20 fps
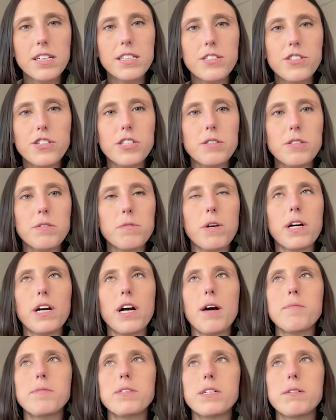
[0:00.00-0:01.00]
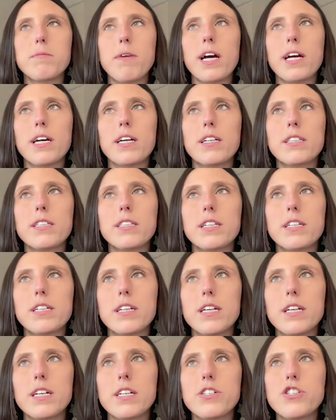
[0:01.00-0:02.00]
just what comes in my
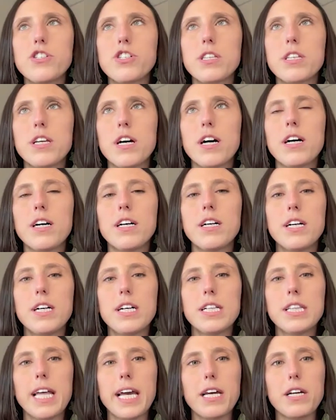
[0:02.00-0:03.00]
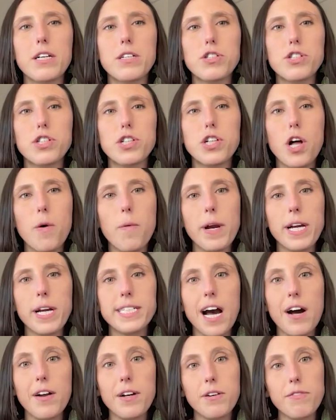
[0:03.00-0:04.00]
lineage, and the like slowing
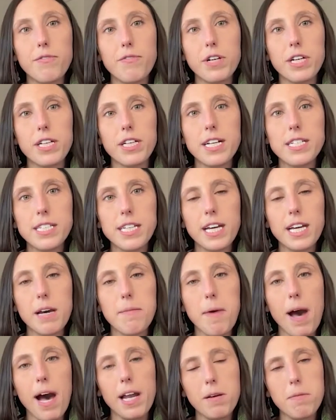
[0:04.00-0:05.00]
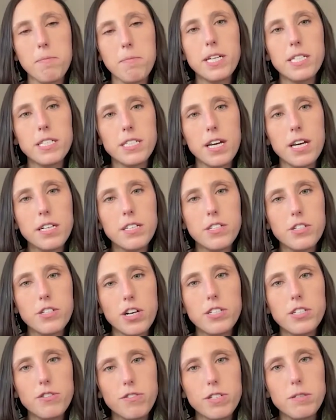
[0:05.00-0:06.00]
down and realizing I'm at a baseline
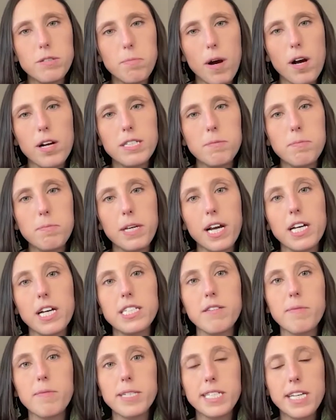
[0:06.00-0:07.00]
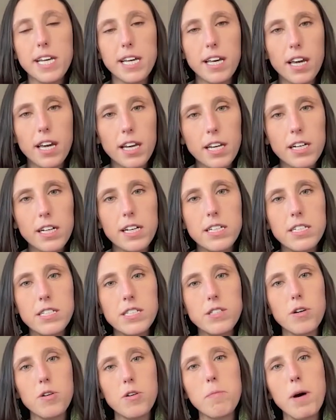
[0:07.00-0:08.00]
stress response because I've been taking in
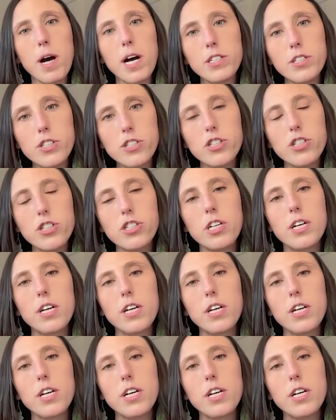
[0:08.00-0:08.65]
so much.